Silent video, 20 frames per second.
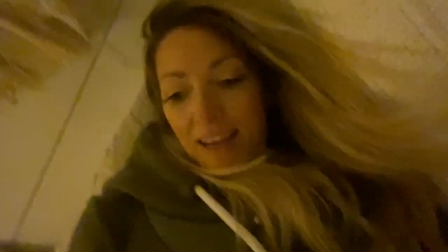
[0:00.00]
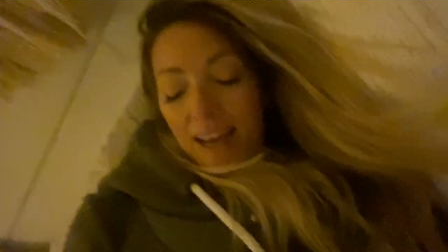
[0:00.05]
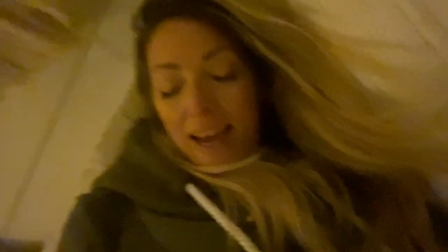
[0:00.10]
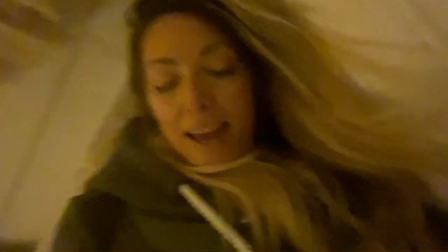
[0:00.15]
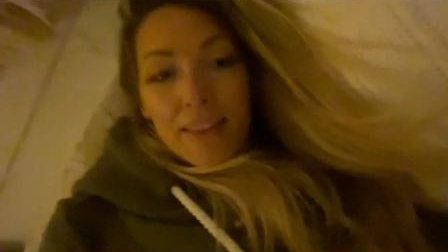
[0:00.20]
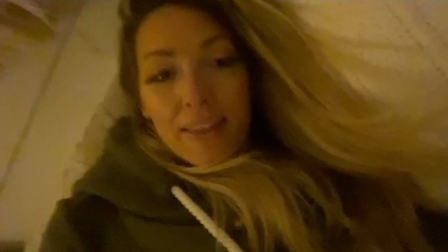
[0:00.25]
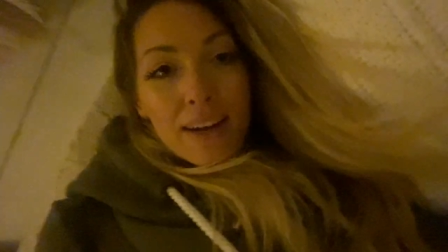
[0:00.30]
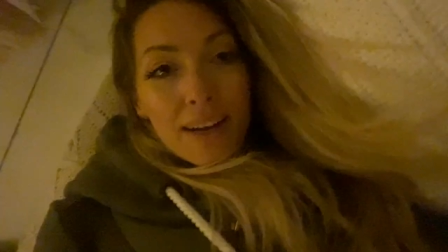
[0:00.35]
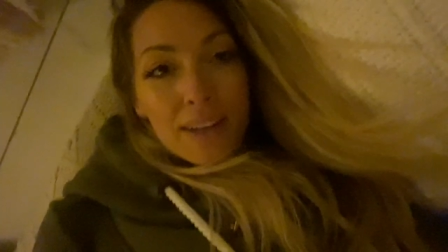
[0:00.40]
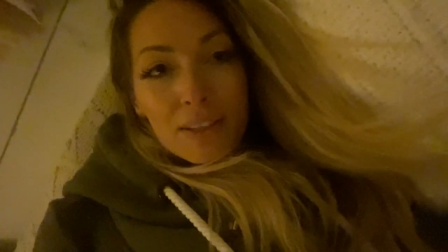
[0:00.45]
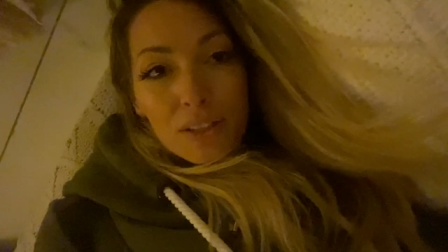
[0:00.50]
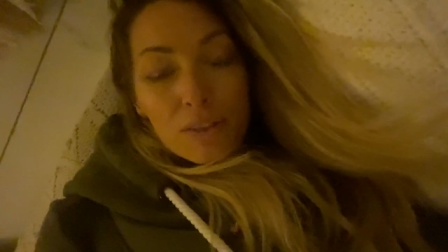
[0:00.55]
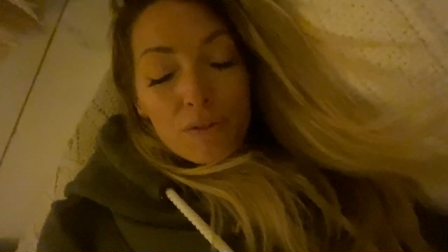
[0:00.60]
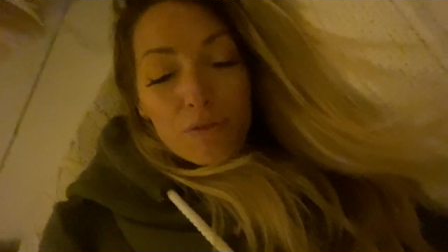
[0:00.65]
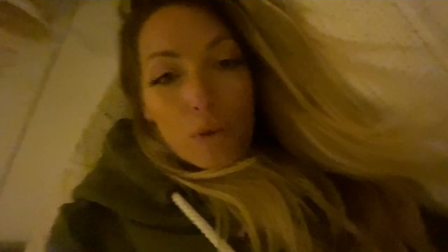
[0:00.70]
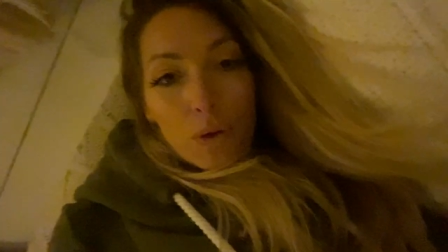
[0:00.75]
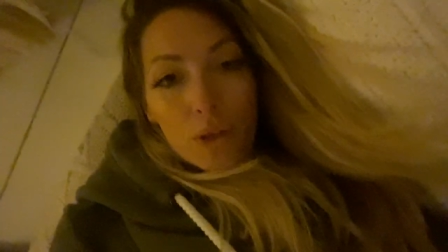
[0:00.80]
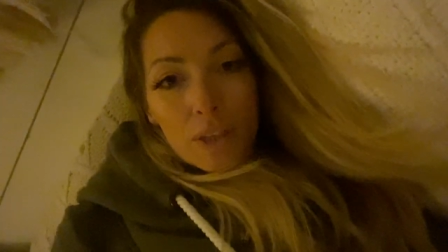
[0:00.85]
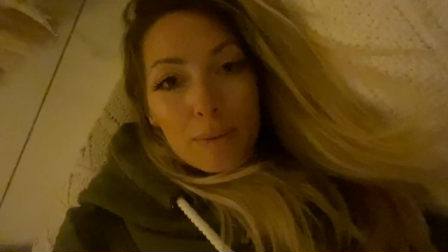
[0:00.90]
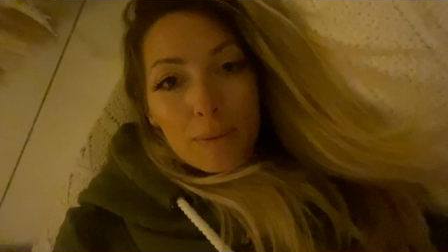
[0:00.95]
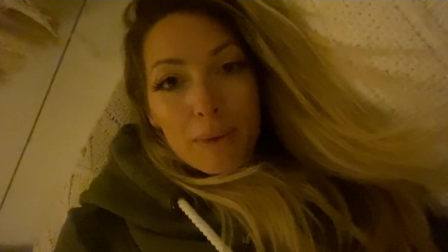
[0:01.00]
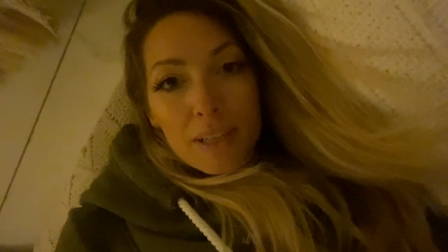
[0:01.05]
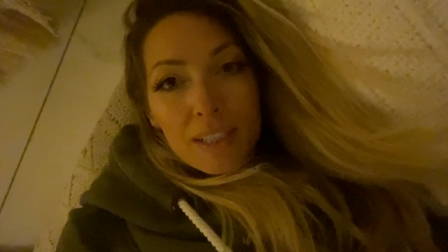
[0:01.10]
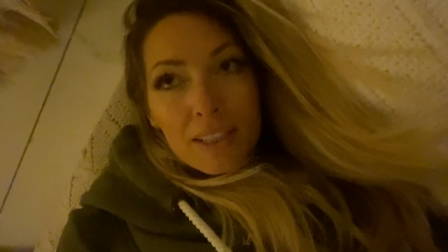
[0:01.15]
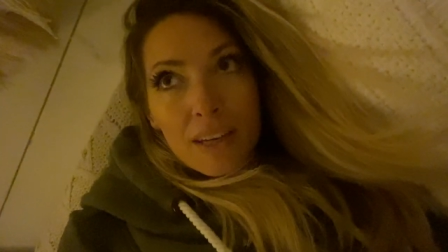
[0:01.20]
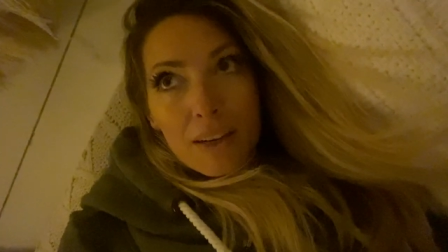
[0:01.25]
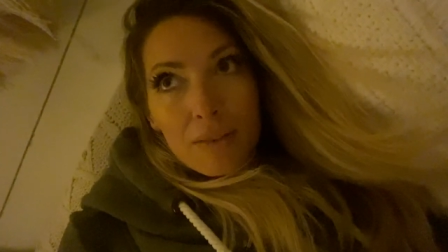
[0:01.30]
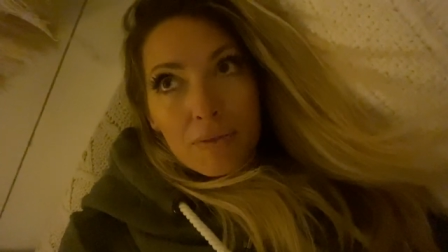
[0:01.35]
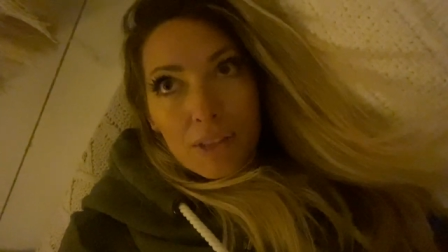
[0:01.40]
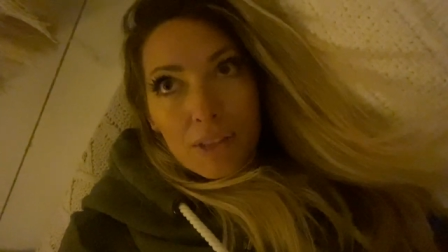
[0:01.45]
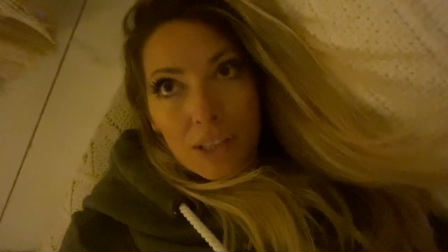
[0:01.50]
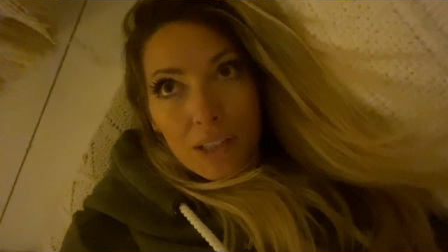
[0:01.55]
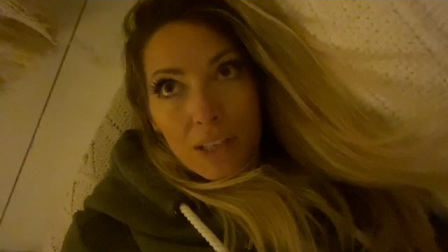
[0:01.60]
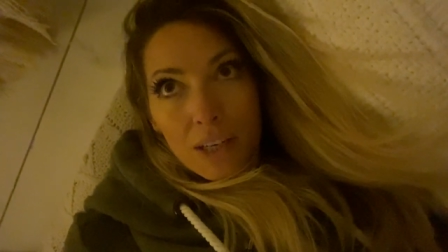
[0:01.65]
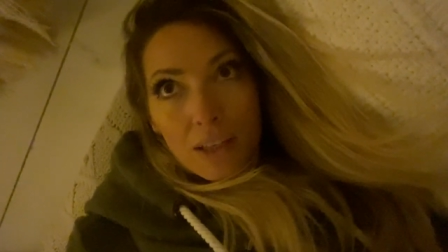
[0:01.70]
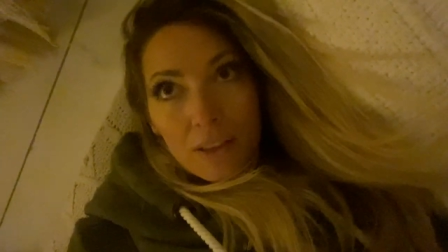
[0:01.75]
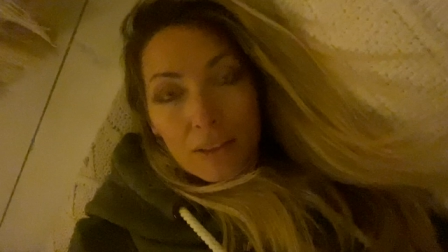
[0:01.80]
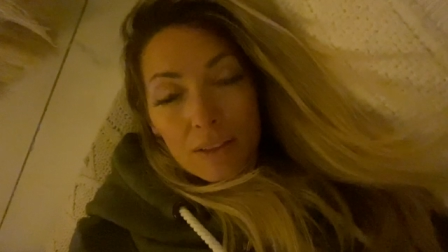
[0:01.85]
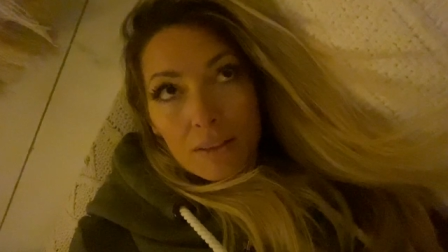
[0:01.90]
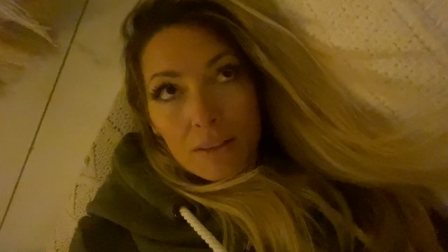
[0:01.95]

And then I just forced myself to start